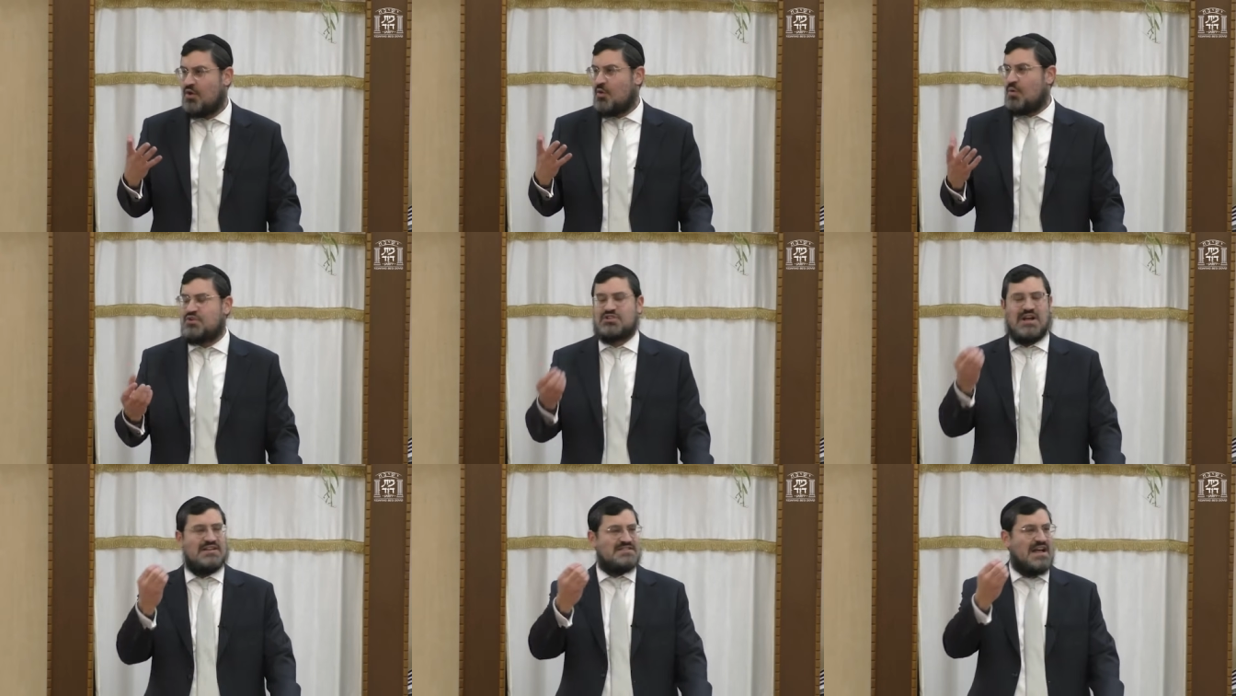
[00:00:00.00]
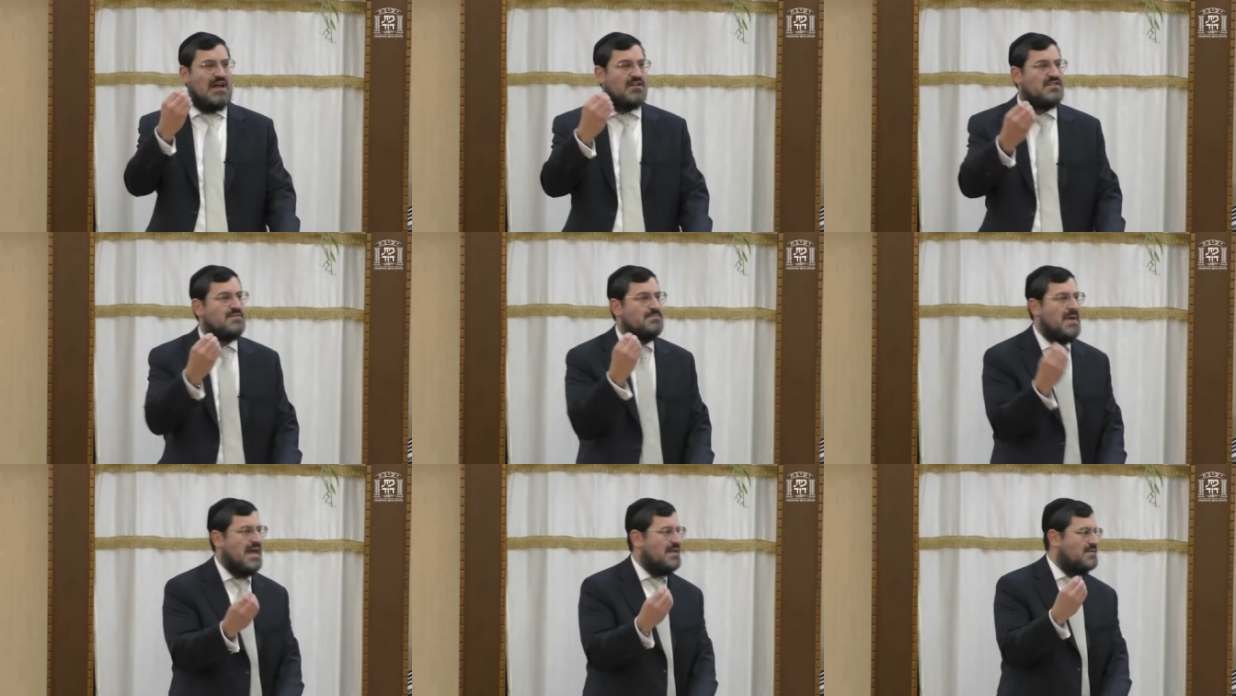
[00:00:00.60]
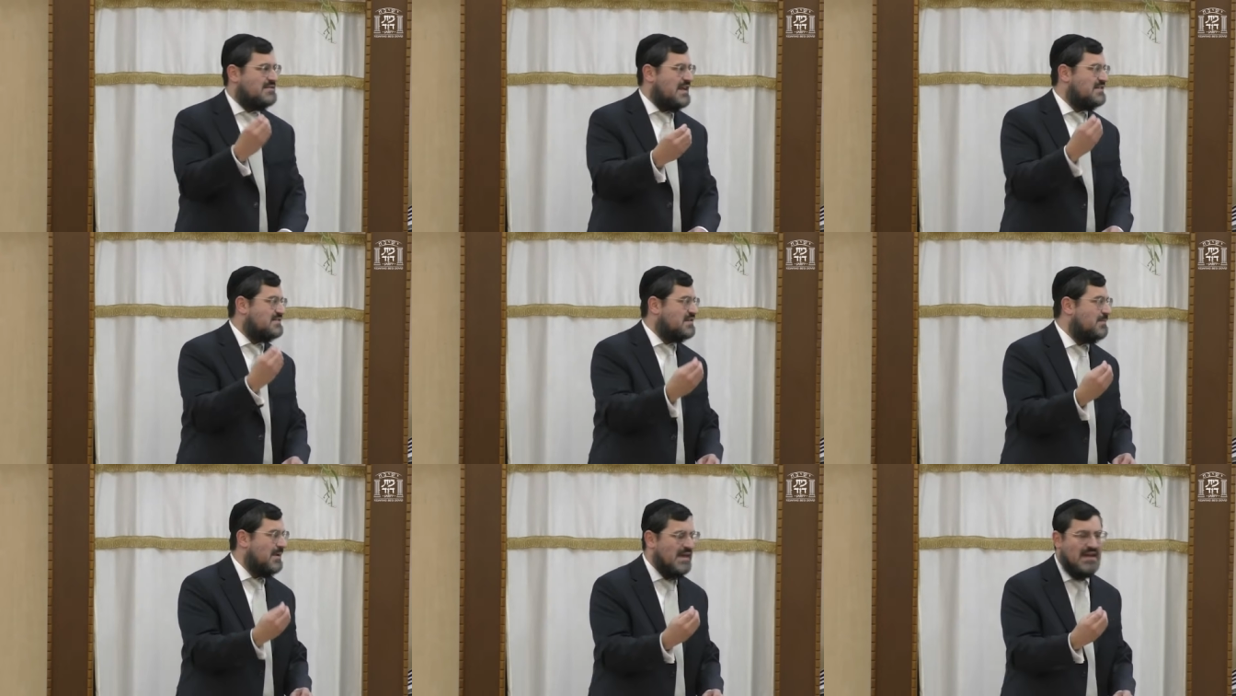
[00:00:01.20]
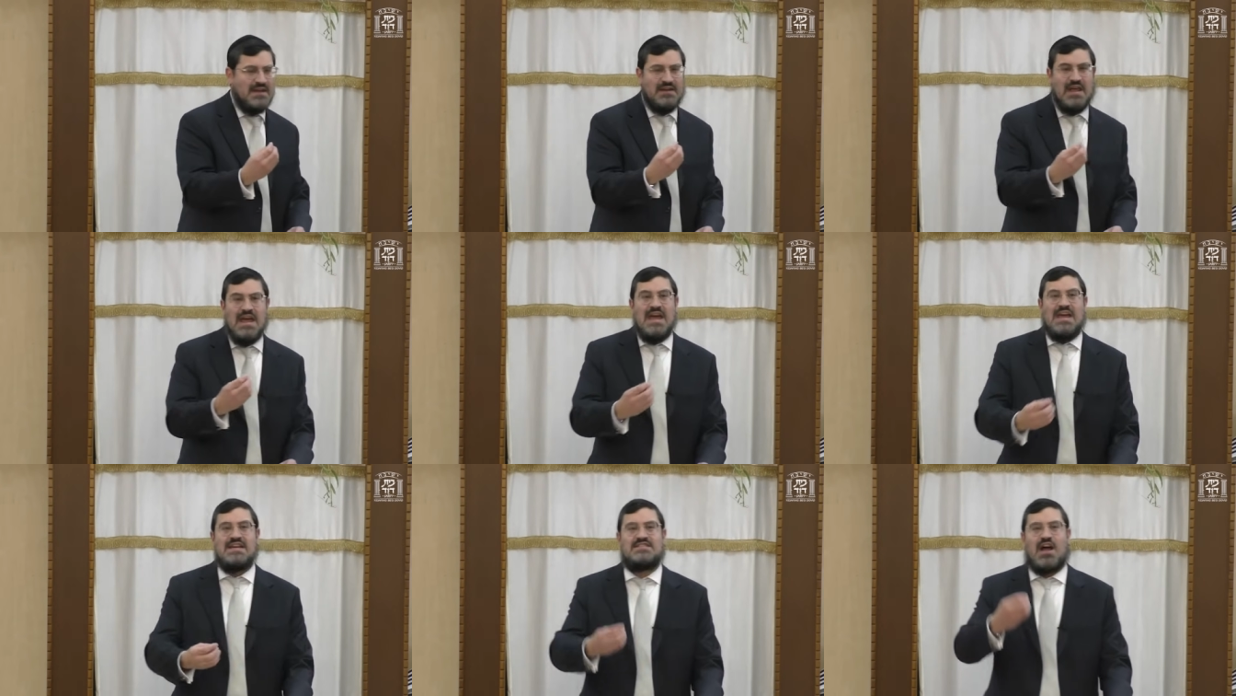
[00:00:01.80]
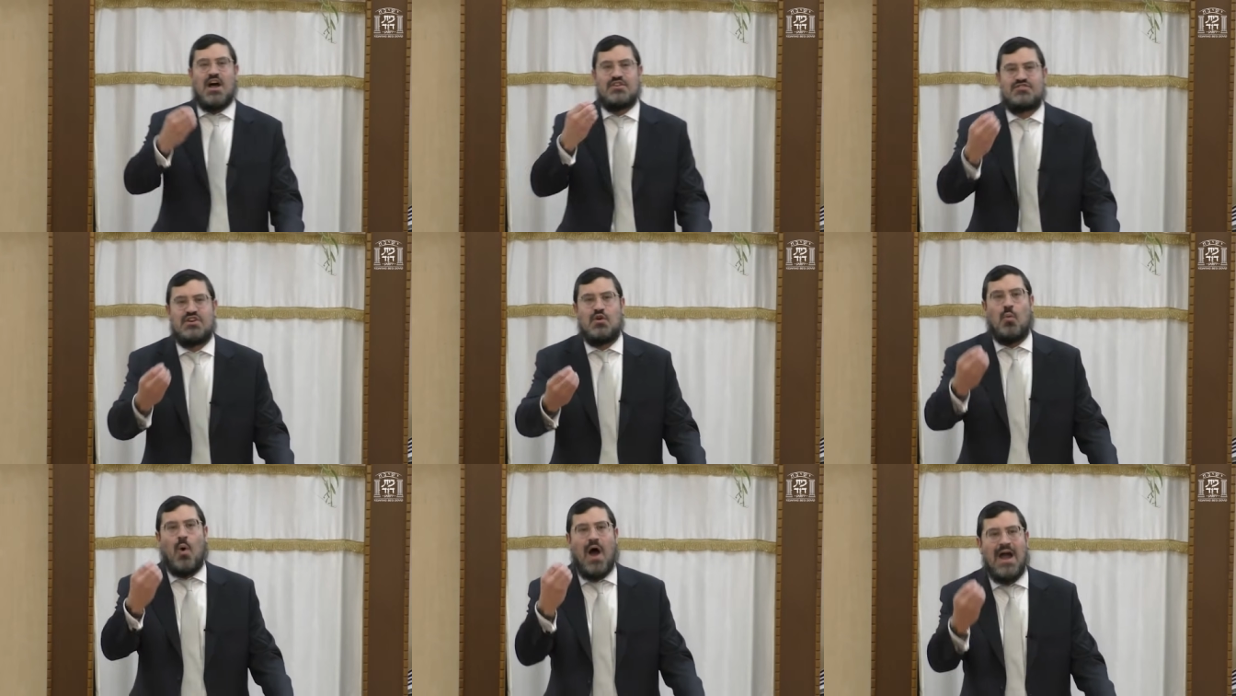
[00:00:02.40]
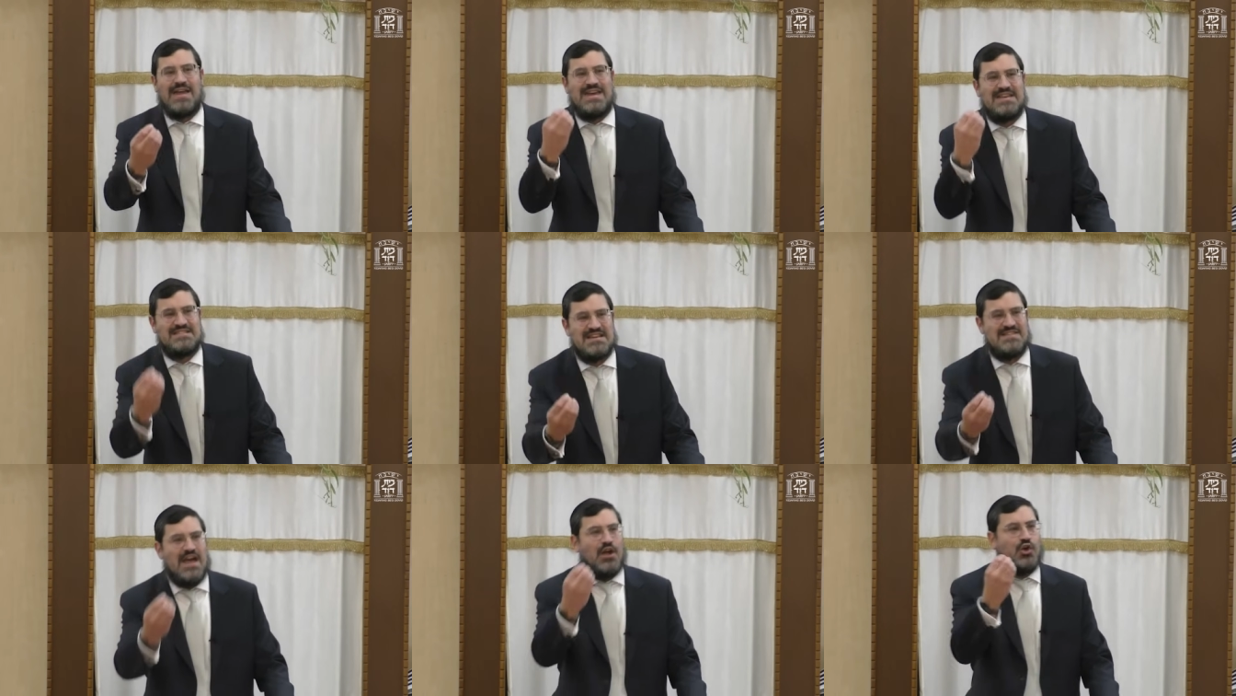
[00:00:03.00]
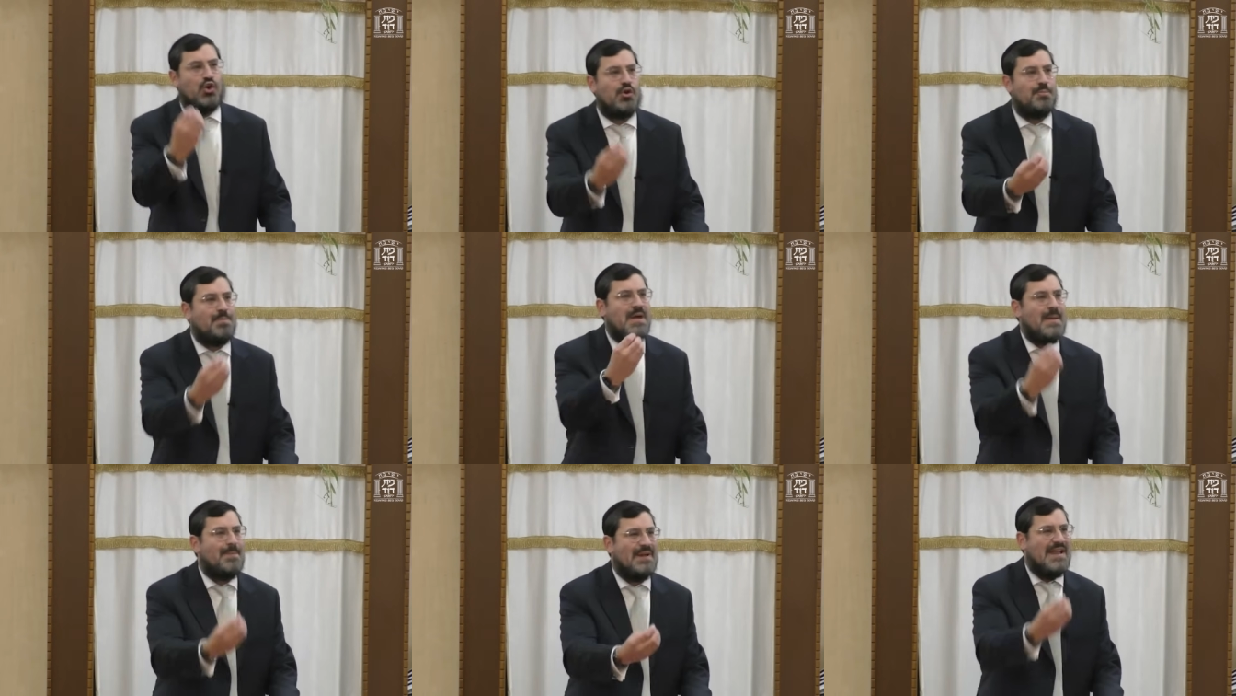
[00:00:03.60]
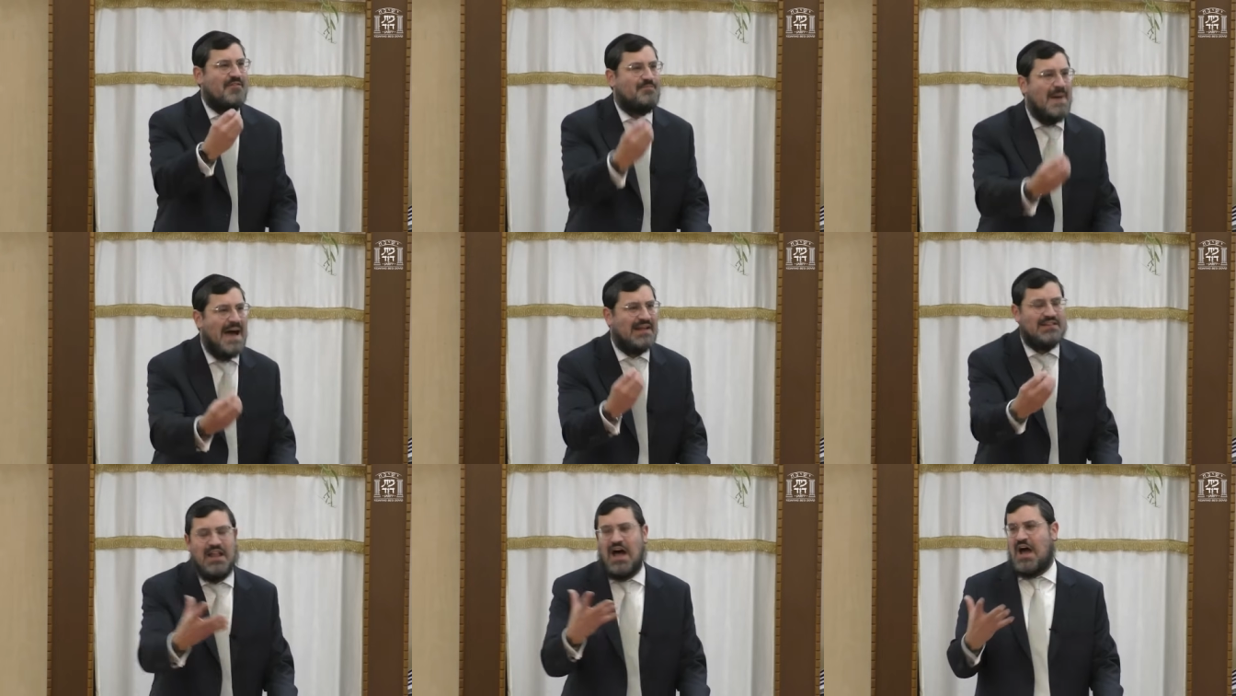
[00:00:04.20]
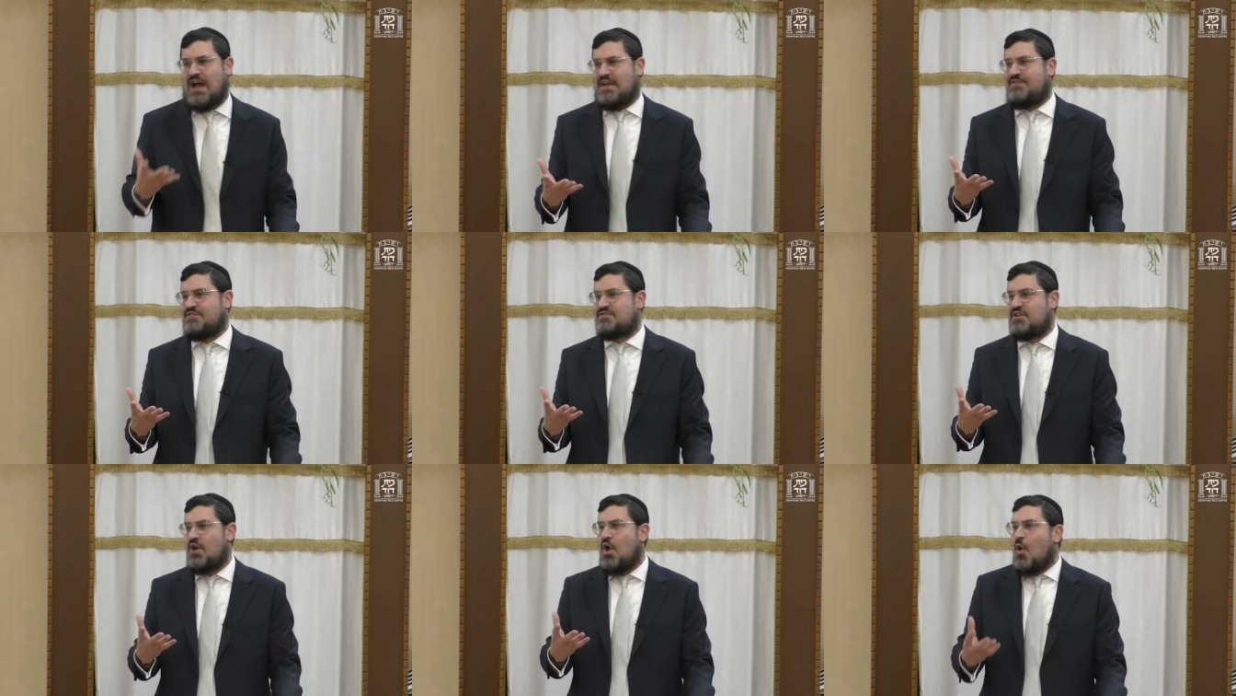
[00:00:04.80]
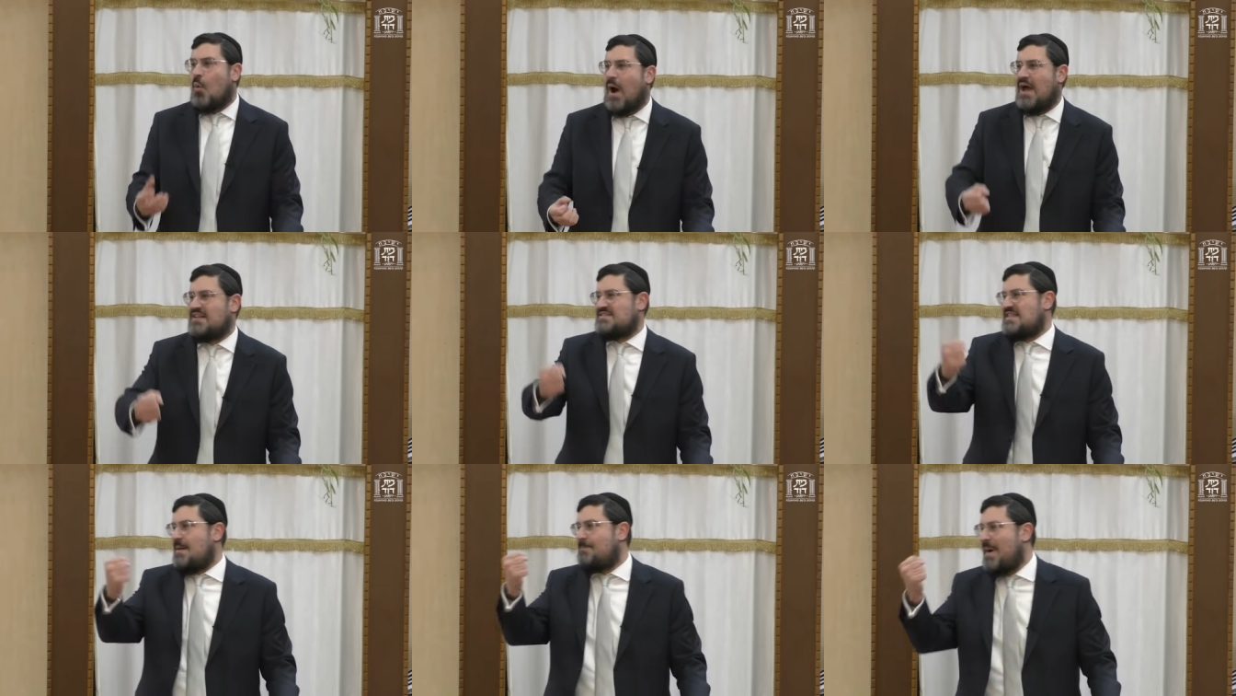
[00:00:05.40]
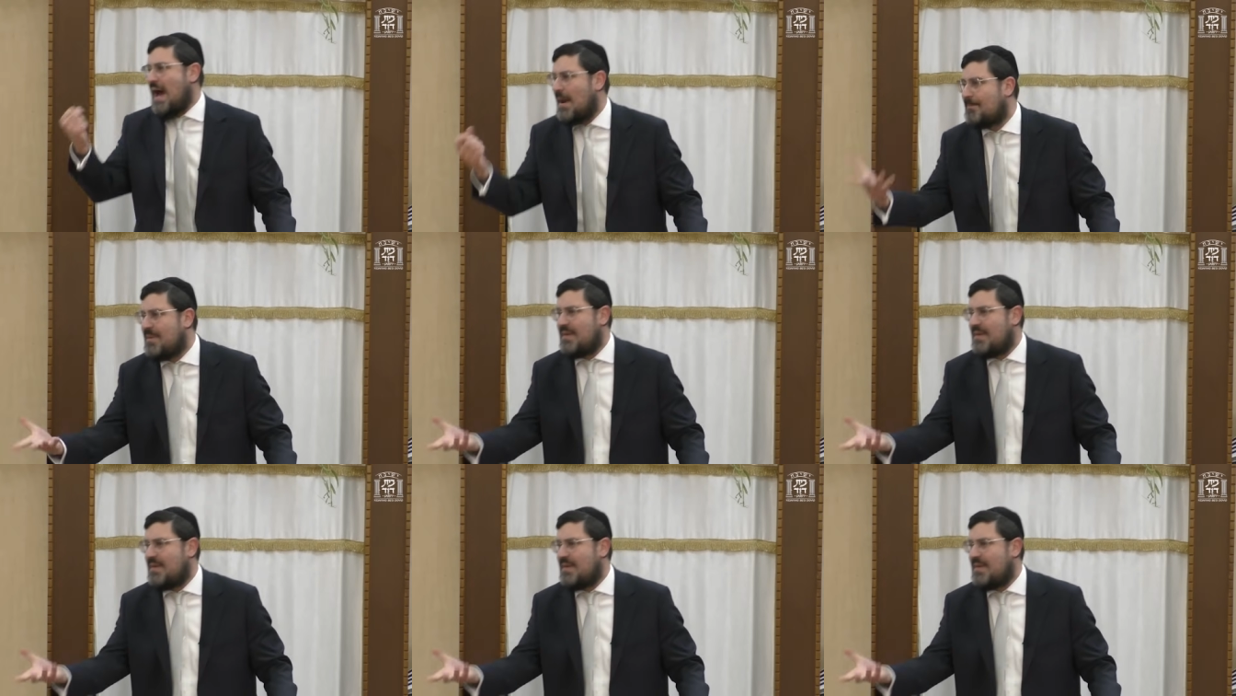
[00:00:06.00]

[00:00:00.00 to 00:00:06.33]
which Chazal says to mean, he's asking, why is it that good people have bad lives? Why is it that bad